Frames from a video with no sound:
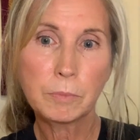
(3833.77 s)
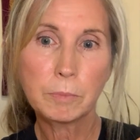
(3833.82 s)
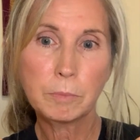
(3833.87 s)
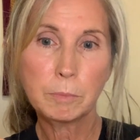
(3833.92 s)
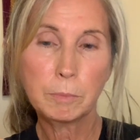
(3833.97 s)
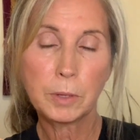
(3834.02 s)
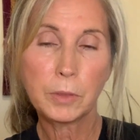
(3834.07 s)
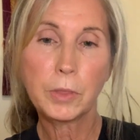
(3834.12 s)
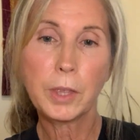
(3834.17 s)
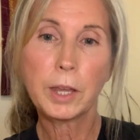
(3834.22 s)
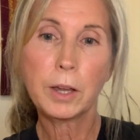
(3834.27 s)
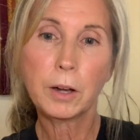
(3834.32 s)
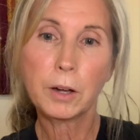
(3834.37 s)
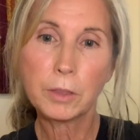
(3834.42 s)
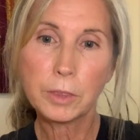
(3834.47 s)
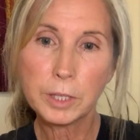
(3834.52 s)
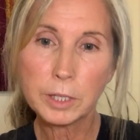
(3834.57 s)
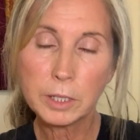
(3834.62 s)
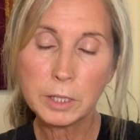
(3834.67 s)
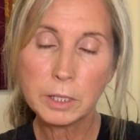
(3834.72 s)
but they are
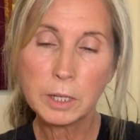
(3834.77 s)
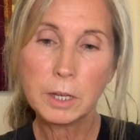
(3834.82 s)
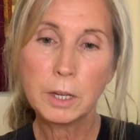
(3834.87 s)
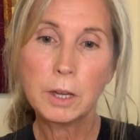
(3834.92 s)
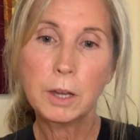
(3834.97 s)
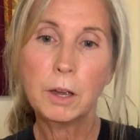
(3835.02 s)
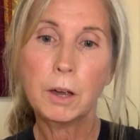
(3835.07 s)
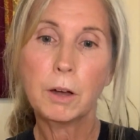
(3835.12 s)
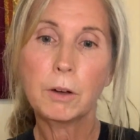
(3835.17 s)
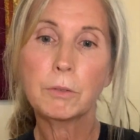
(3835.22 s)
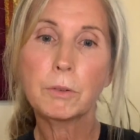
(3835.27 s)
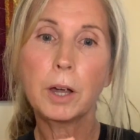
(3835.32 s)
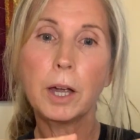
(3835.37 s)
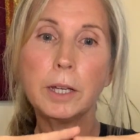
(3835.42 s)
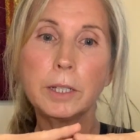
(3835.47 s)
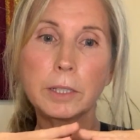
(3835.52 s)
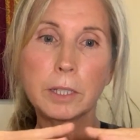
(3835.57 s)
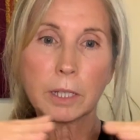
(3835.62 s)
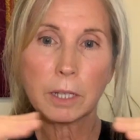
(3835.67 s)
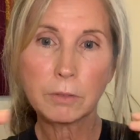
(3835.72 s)
the
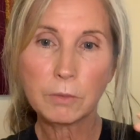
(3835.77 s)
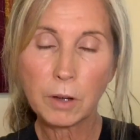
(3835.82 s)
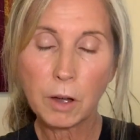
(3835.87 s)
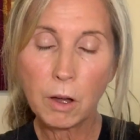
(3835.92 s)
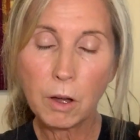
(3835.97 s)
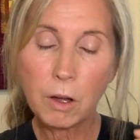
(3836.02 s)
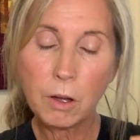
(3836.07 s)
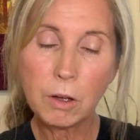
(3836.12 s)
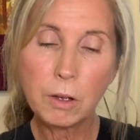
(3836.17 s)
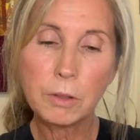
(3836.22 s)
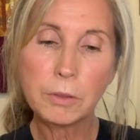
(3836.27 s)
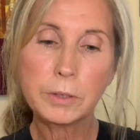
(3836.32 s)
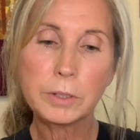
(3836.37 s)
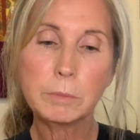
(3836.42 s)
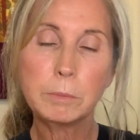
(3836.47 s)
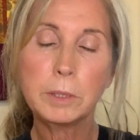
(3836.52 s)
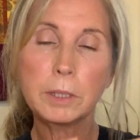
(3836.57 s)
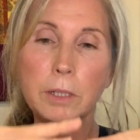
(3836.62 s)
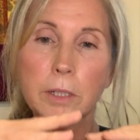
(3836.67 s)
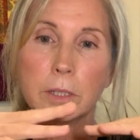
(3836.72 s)
arising of all these
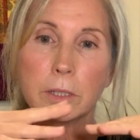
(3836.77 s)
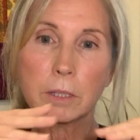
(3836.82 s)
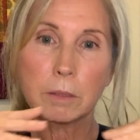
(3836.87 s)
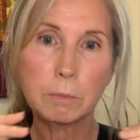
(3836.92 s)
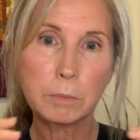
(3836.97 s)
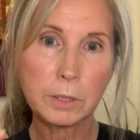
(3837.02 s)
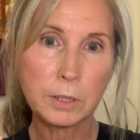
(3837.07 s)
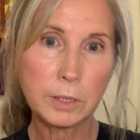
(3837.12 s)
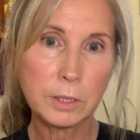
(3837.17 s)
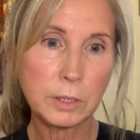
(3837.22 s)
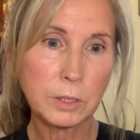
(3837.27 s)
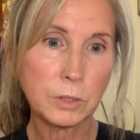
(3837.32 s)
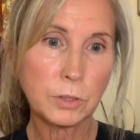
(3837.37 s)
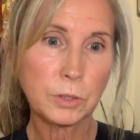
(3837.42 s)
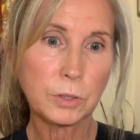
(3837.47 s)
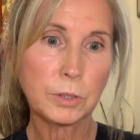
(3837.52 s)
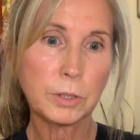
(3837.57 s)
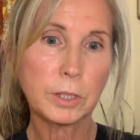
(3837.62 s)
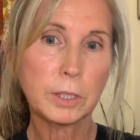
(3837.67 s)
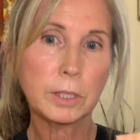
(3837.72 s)
millions and billions and
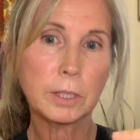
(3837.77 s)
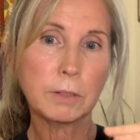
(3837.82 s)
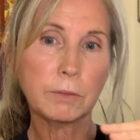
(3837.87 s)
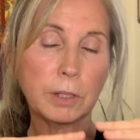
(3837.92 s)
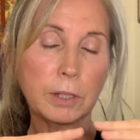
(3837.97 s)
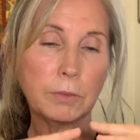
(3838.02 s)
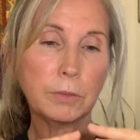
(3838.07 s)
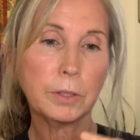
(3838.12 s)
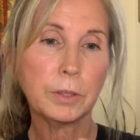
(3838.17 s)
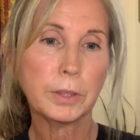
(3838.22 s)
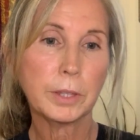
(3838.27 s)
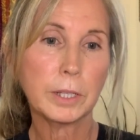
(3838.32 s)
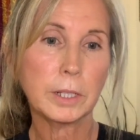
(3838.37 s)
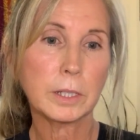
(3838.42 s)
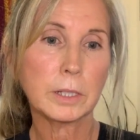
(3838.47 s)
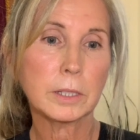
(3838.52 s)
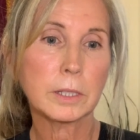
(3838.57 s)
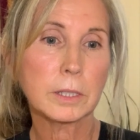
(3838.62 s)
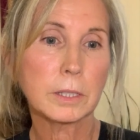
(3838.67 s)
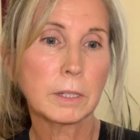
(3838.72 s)
trillions of different
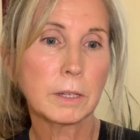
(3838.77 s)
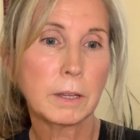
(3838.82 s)
things.